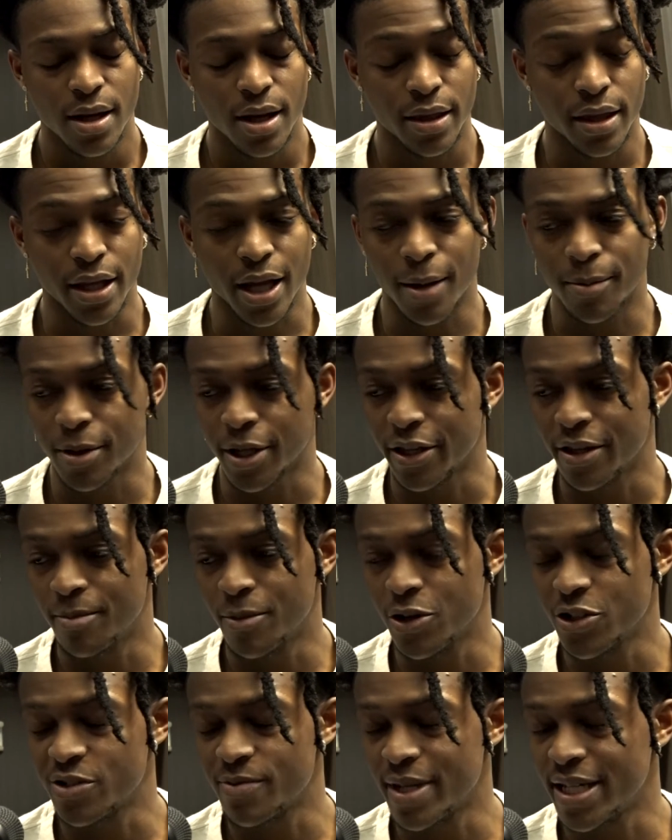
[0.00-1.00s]
think I played the
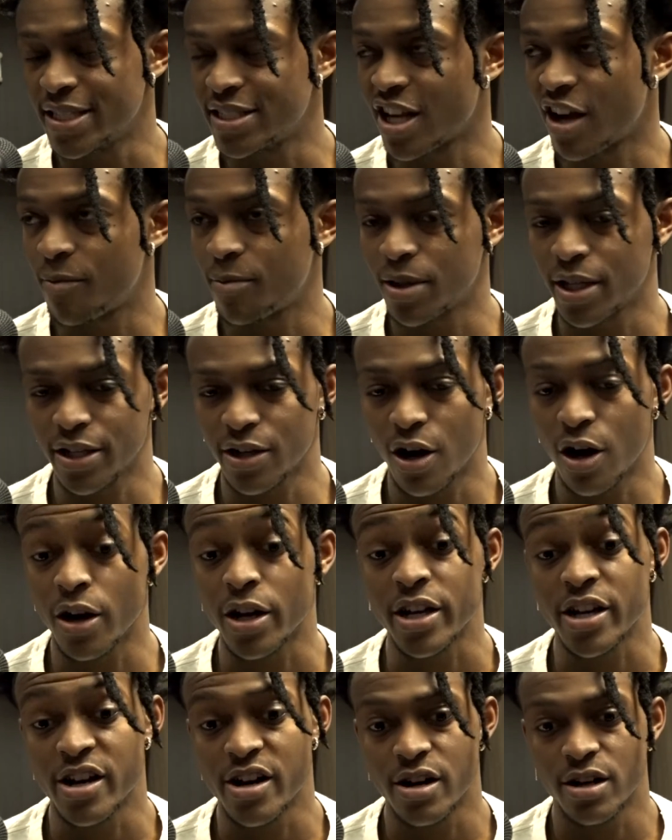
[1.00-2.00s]
most minutes I've played
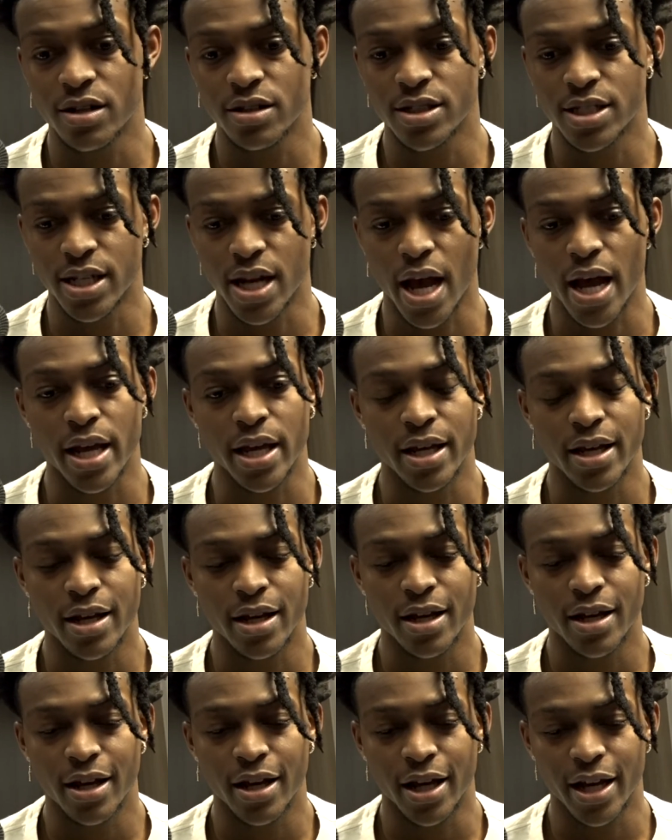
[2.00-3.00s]
all year tonight,
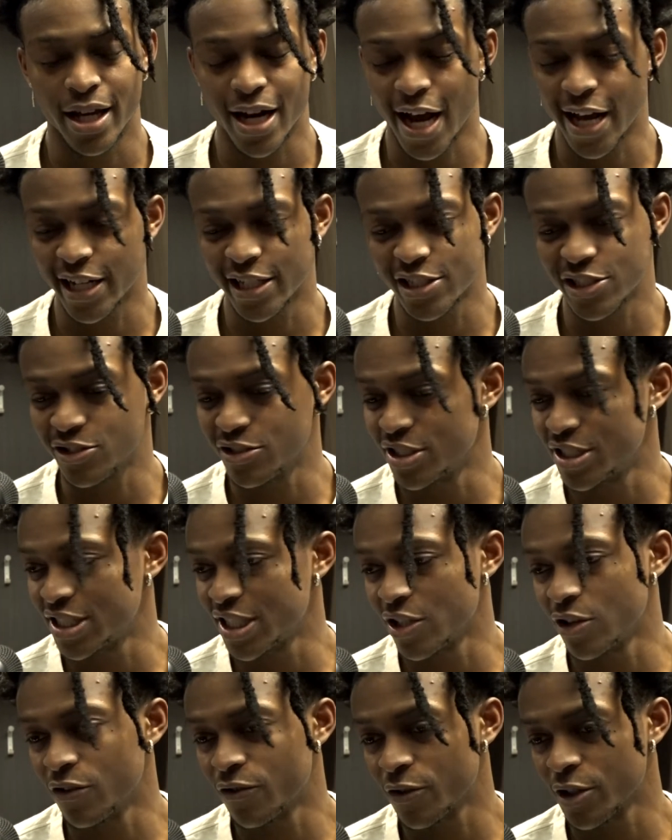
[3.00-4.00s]
and I didn't shoot a
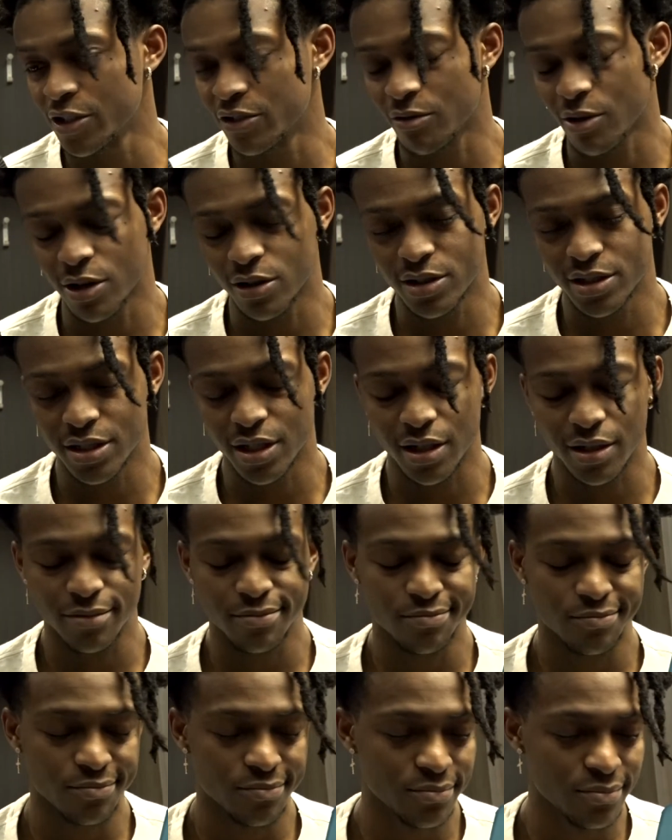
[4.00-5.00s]
single free throw.
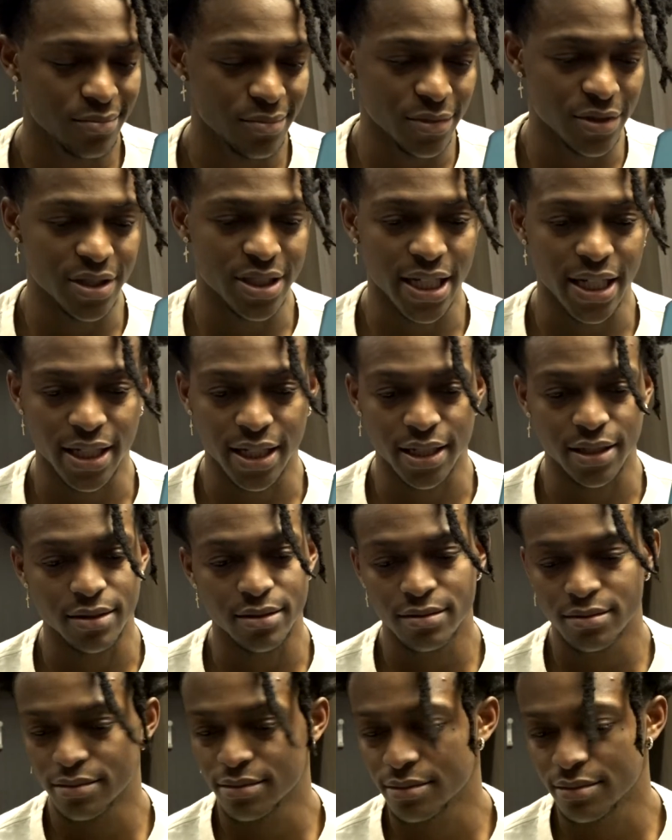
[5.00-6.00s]
So you take it
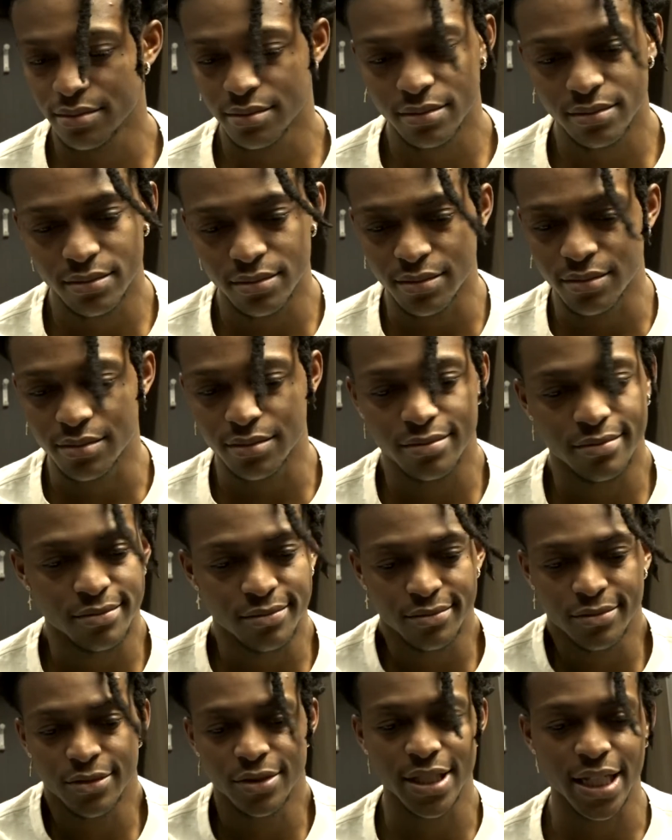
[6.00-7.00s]

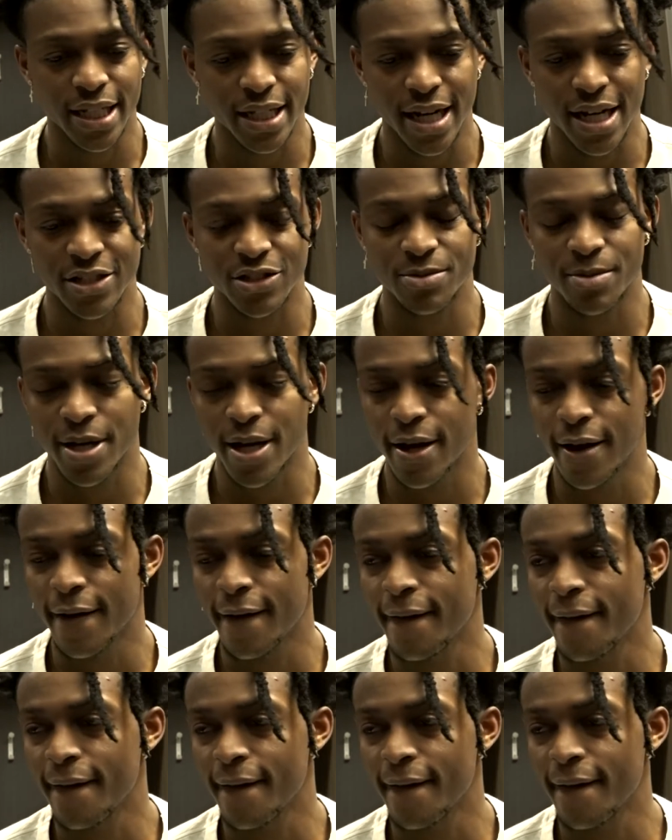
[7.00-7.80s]
as you may.